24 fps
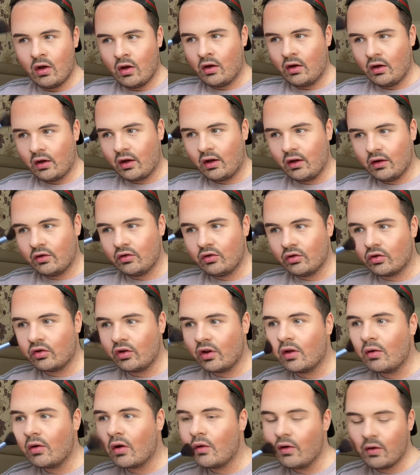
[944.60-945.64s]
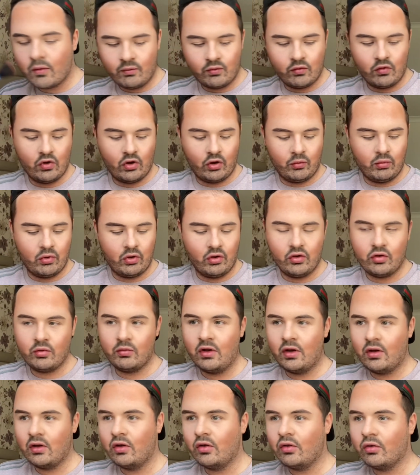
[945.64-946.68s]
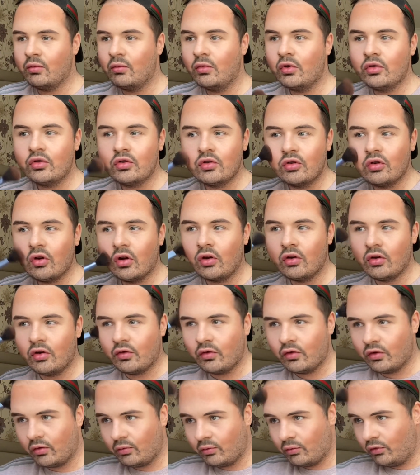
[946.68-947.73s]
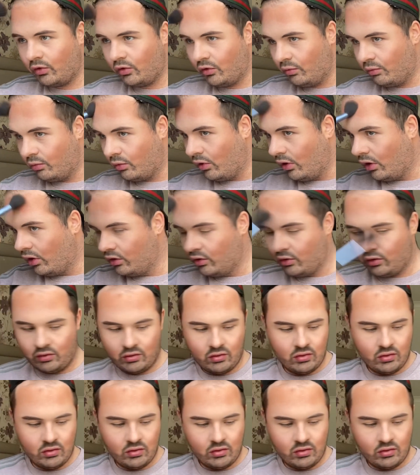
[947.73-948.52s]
Okay, just keep going. You can put as little as much as on as you want.